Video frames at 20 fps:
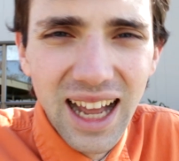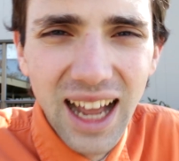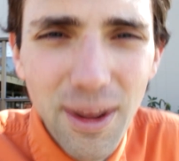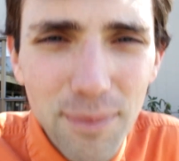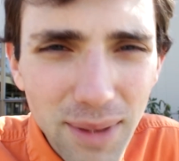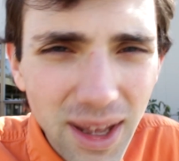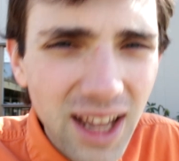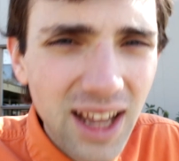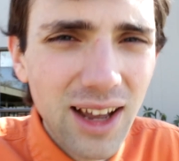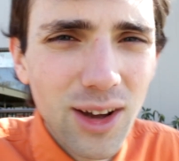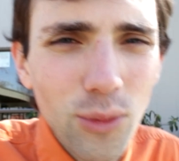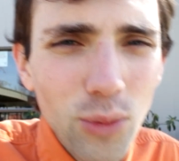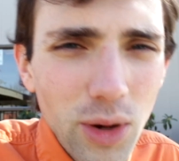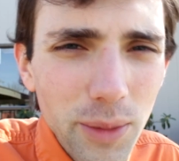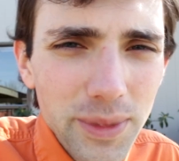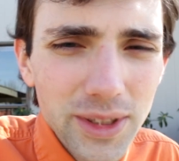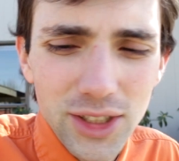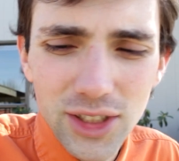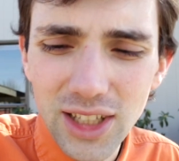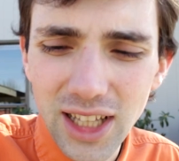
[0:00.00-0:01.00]
I'm not a
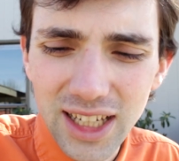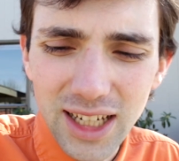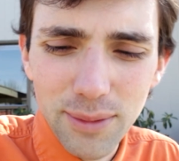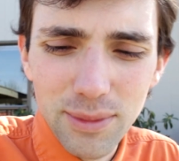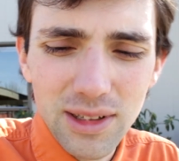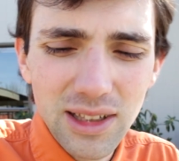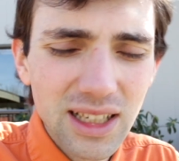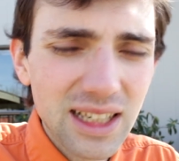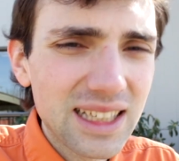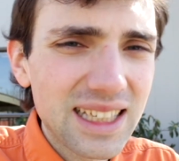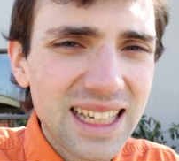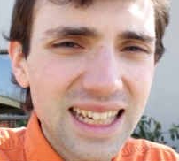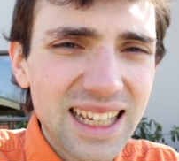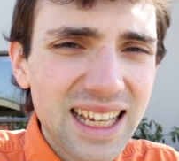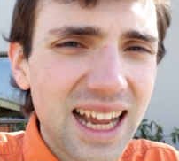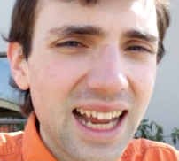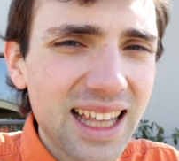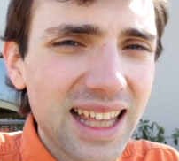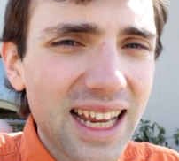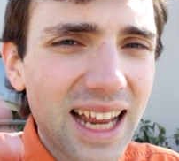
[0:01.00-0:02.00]
woman, dude. Like, I'm clearly a
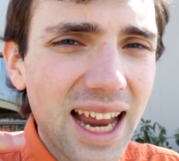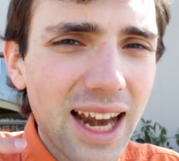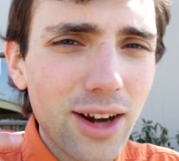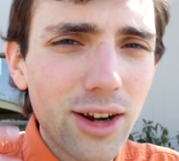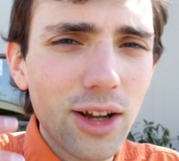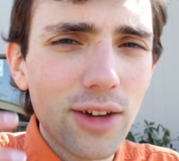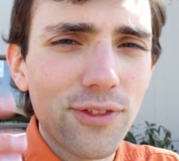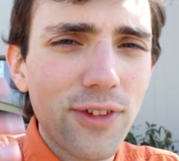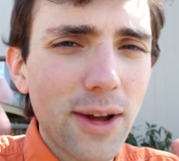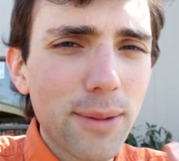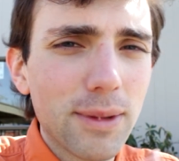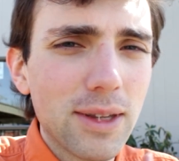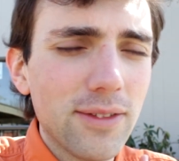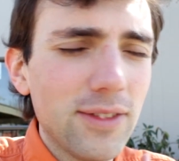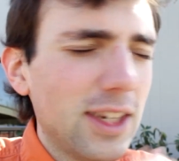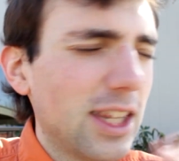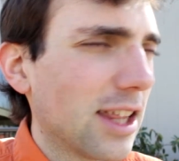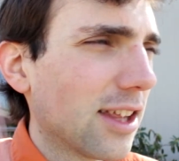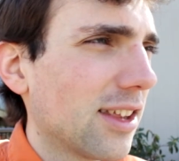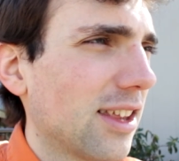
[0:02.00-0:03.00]
guy. Like, I don't know if I'm
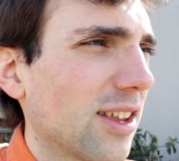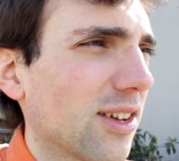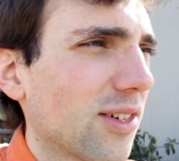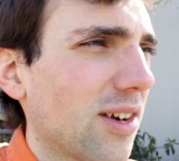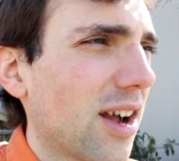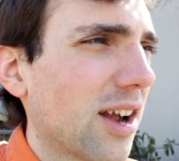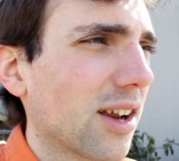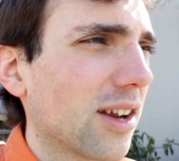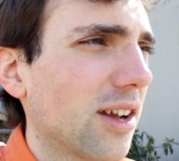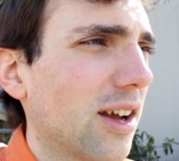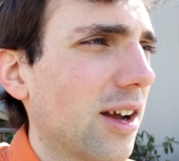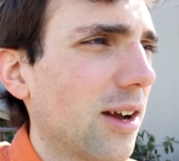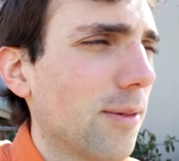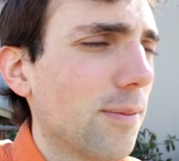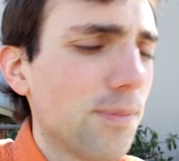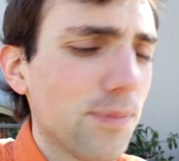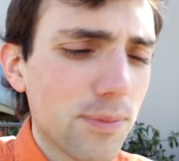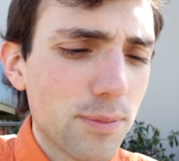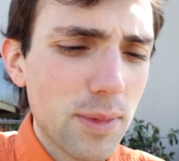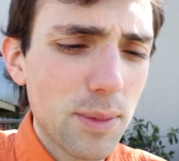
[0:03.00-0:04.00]
giving you the wrong
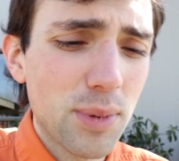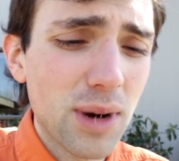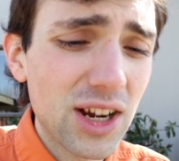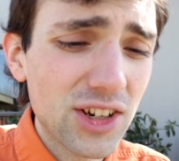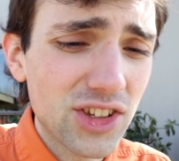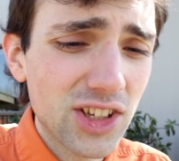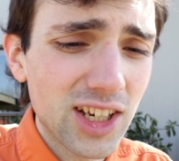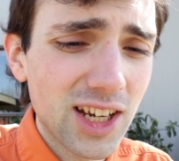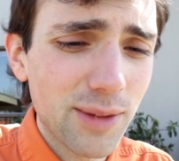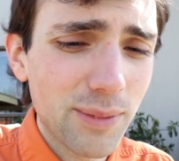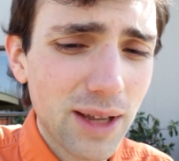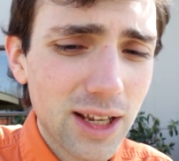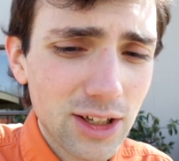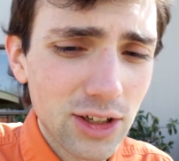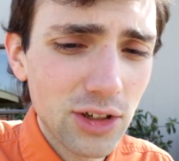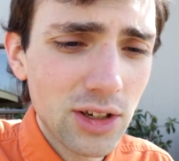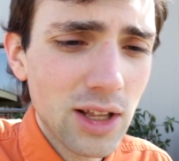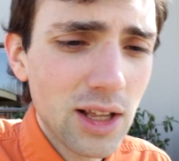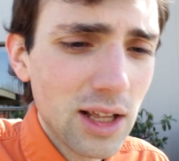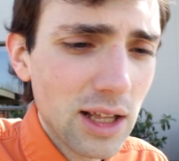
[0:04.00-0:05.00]
impression. I'm like,
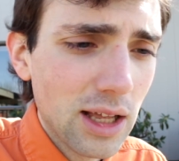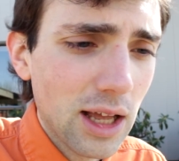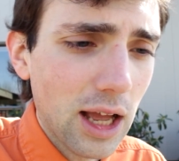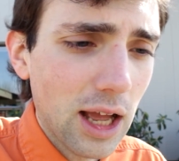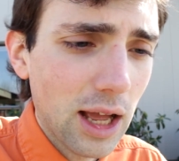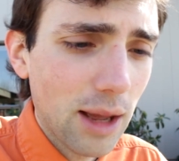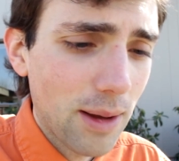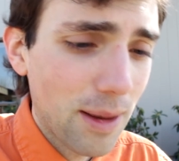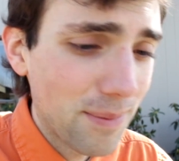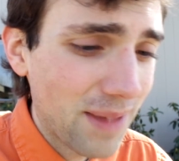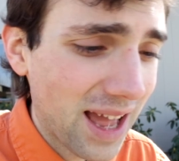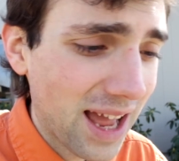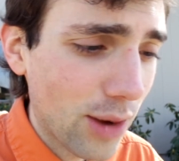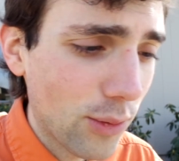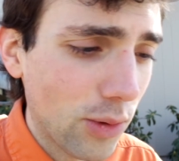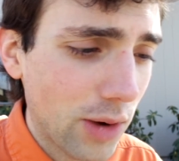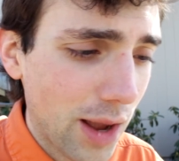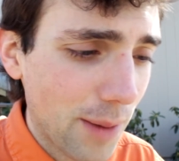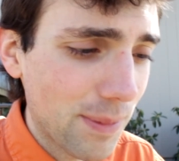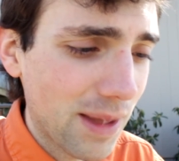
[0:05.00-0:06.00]
dude, I'm
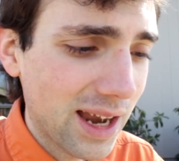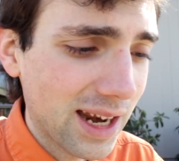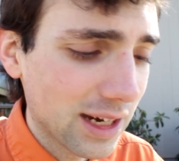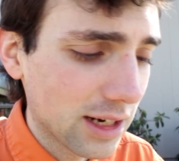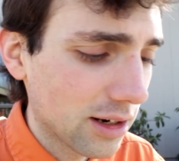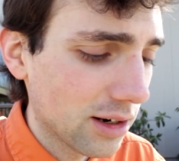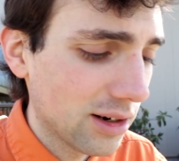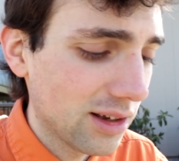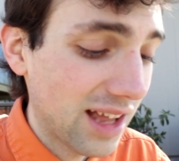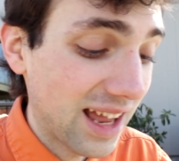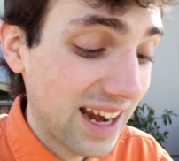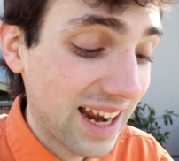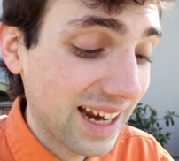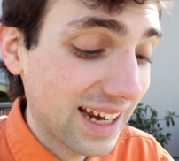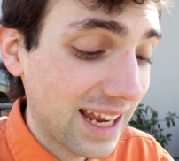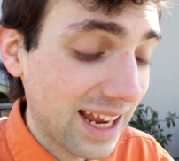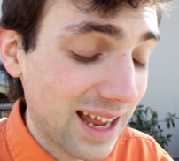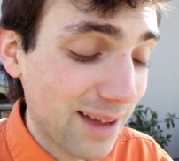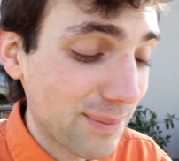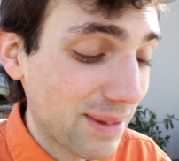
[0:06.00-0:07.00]
not a girl, and
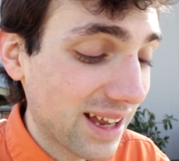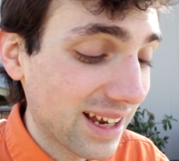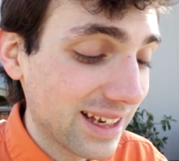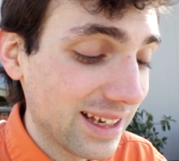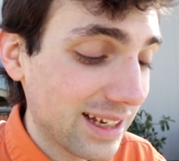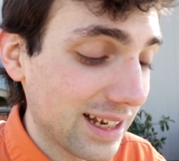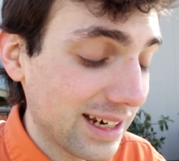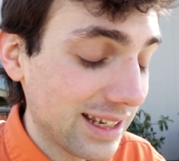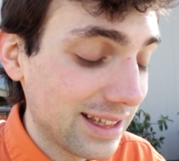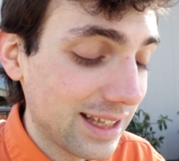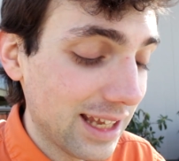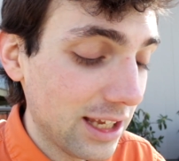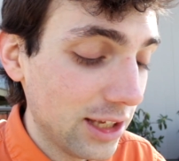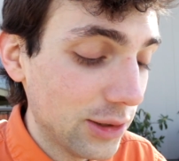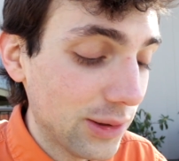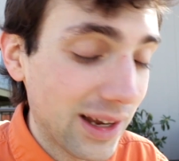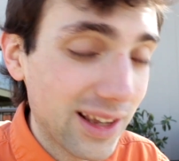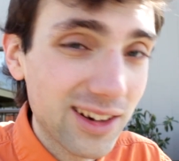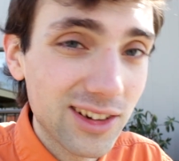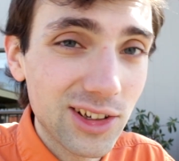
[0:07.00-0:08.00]
I'm not gonna date
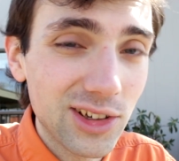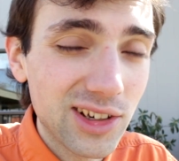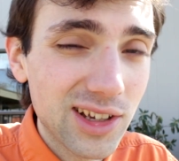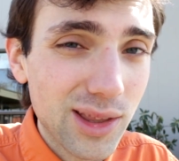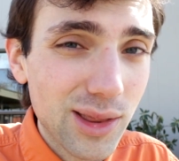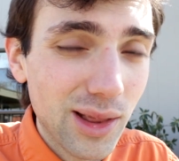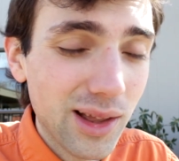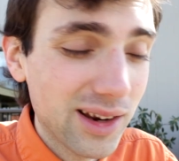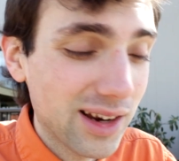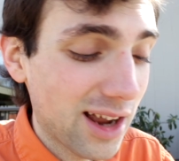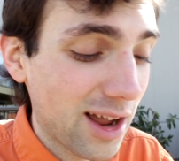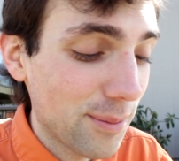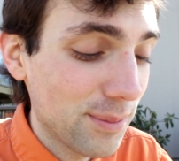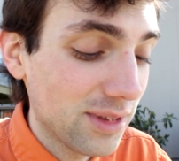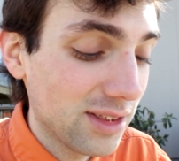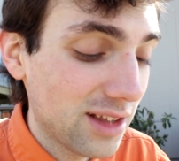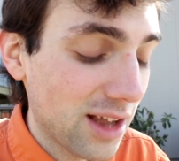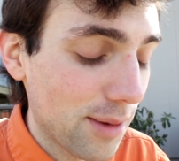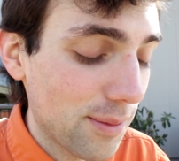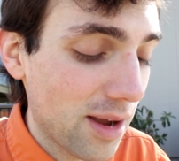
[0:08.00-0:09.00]
you either, dude, because like
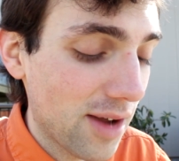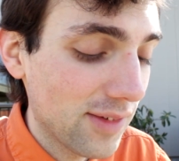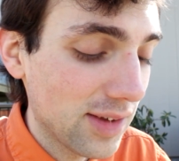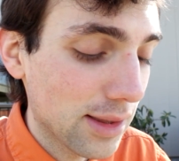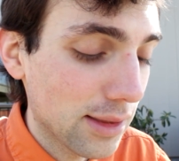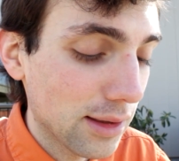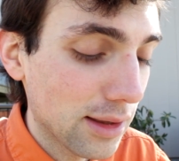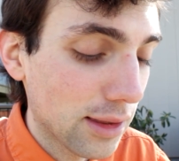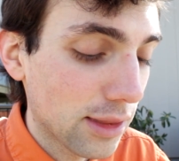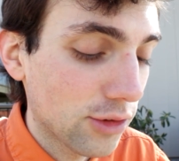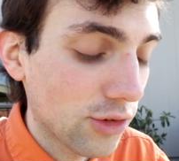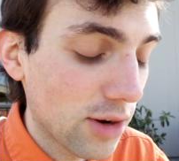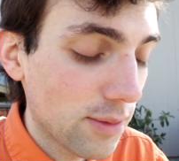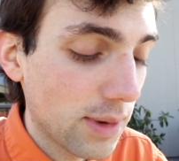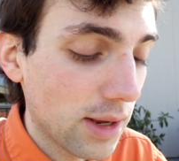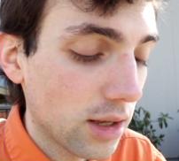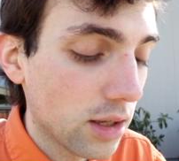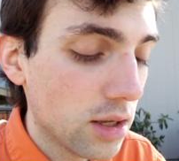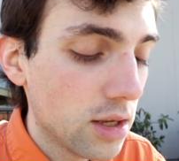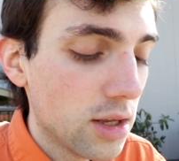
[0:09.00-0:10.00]
I'm obviously a straight
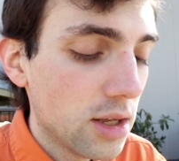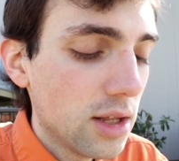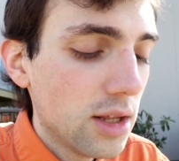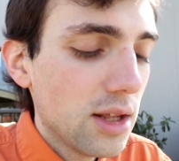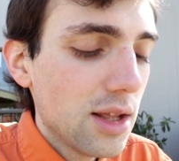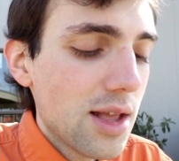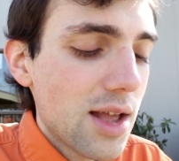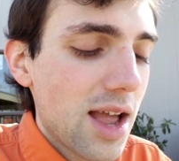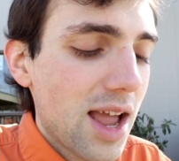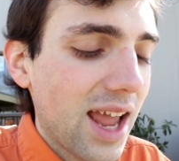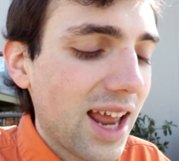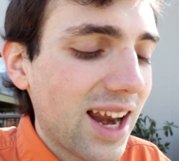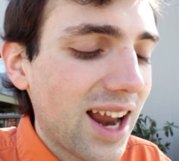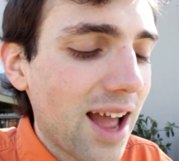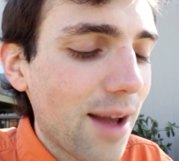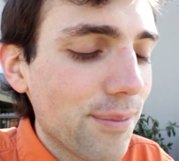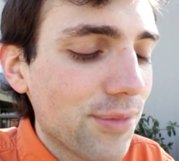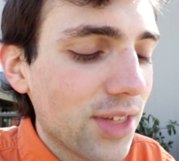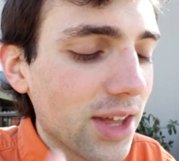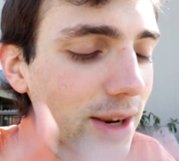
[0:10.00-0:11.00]
male. And
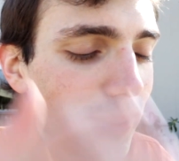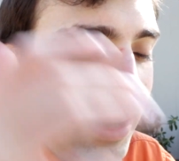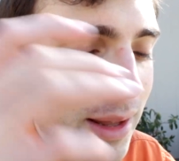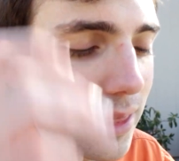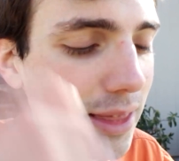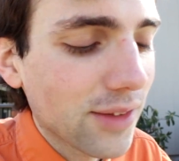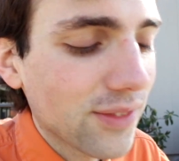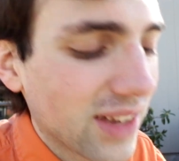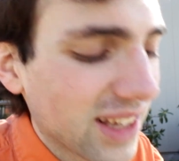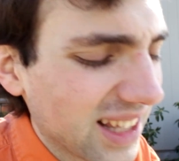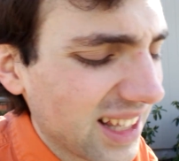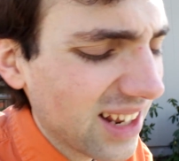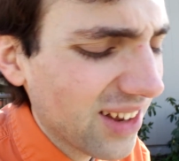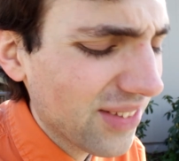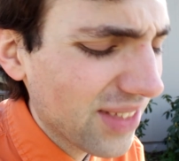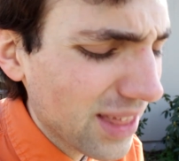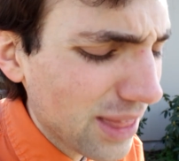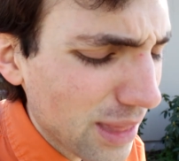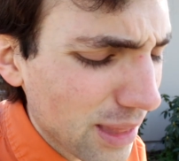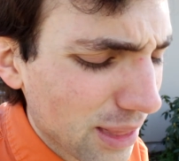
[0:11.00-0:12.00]
I'm thinking to myself, like, you
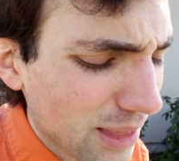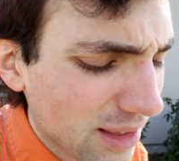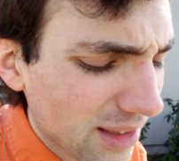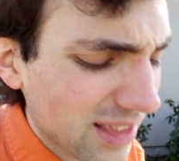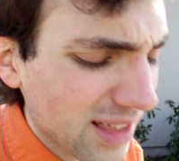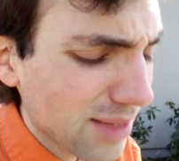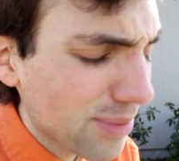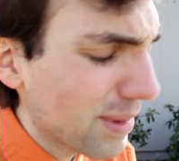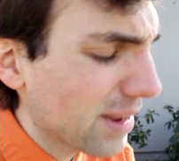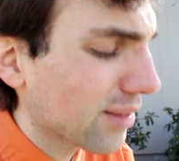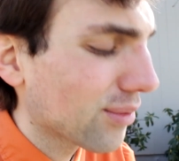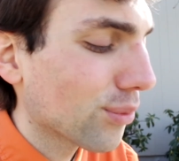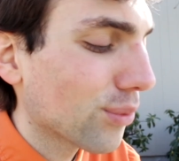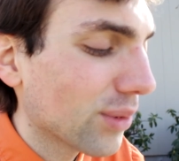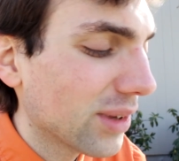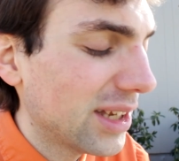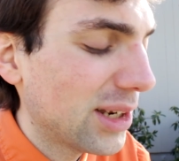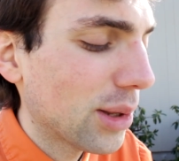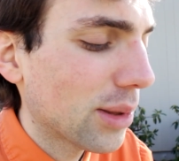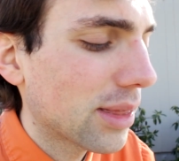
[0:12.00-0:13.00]
know, this makes
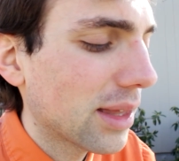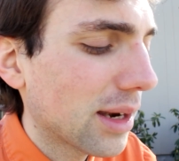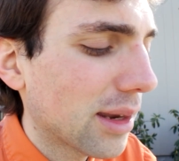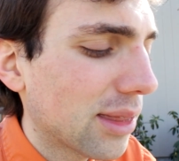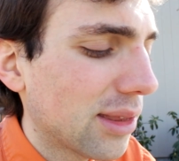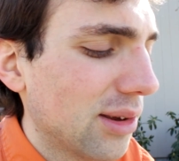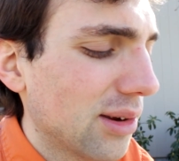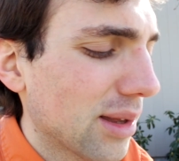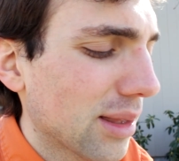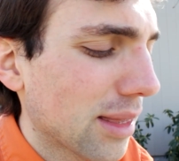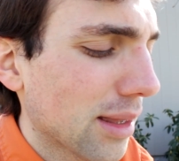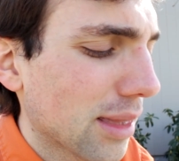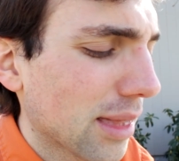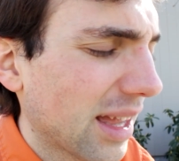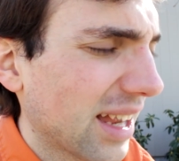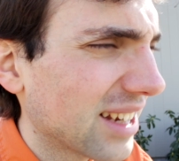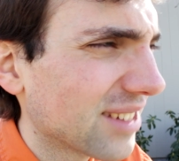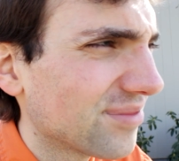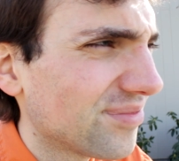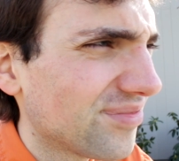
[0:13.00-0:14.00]
really no sense too, because it's
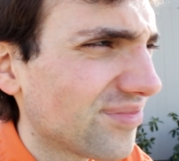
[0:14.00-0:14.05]
like,